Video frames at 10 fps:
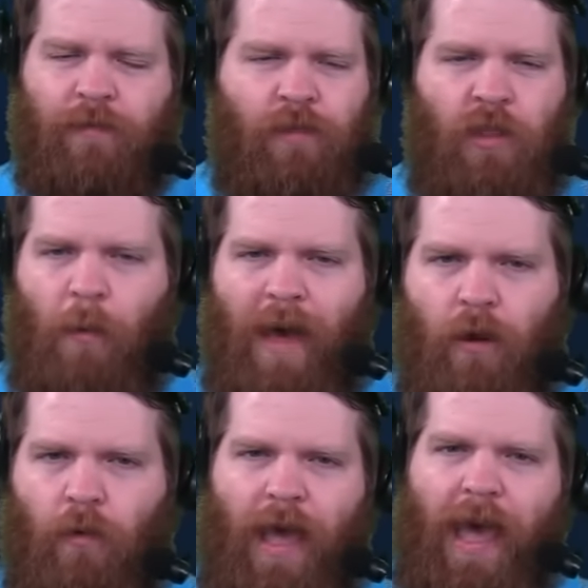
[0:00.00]
No matter
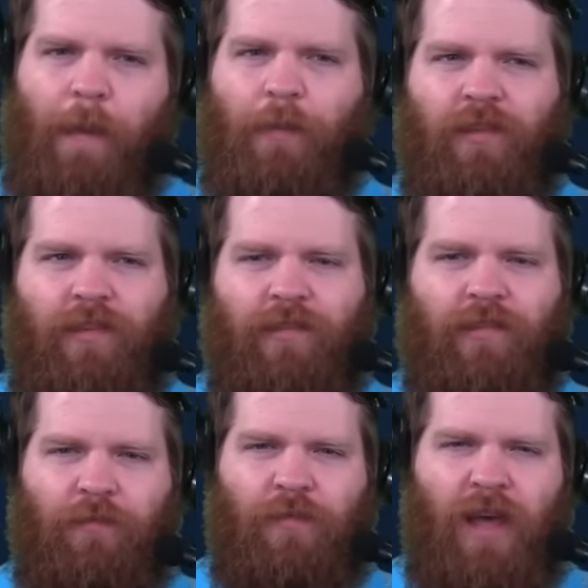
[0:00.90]
what happens,
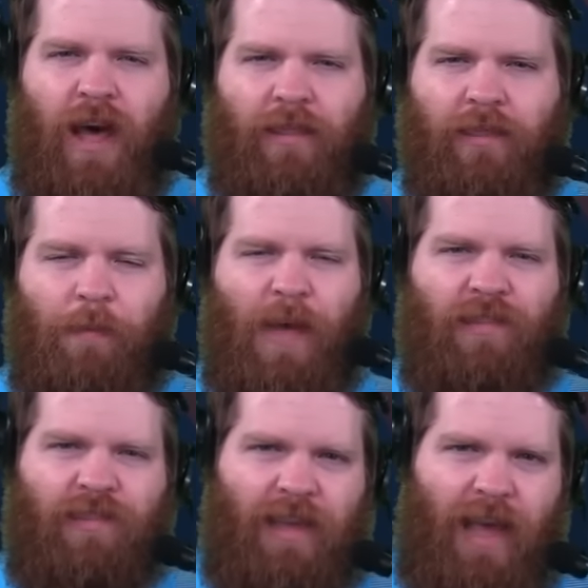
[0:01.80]
it's not the
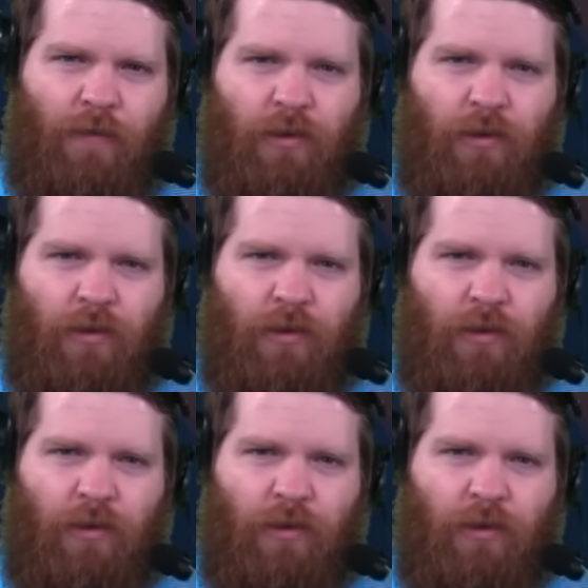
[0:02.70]
best thing ever.